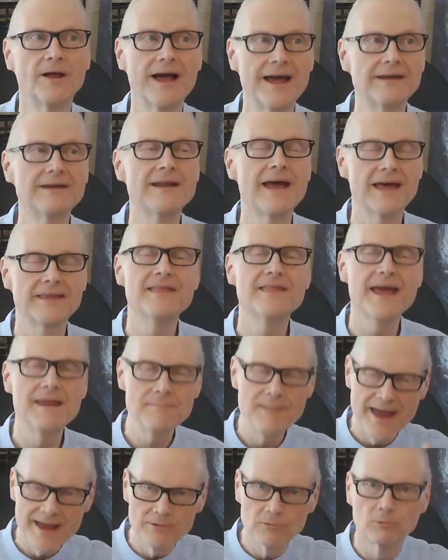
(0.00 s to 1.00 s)
and they
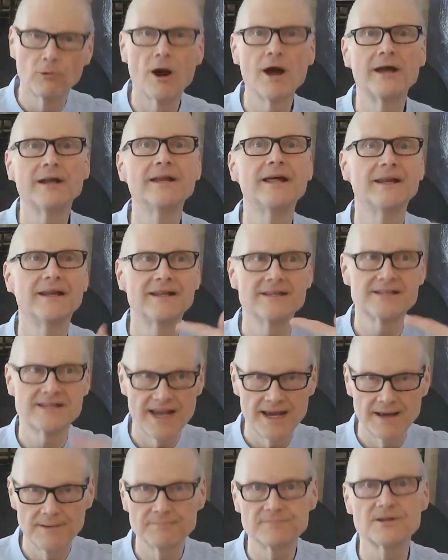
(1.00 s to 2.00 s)
may run an
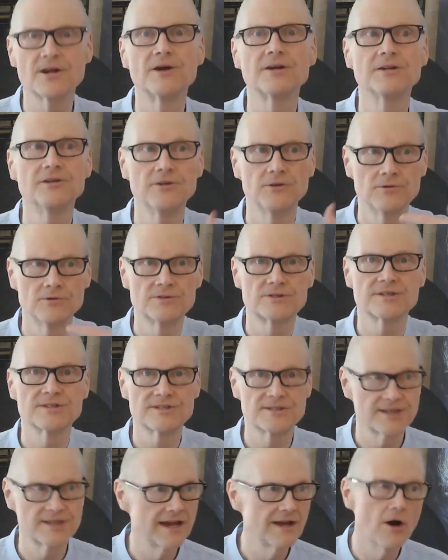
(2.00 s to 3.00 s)
attempt on you to
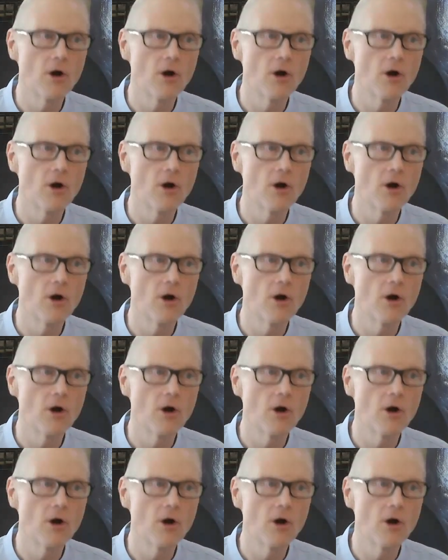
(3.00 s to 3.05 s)
say,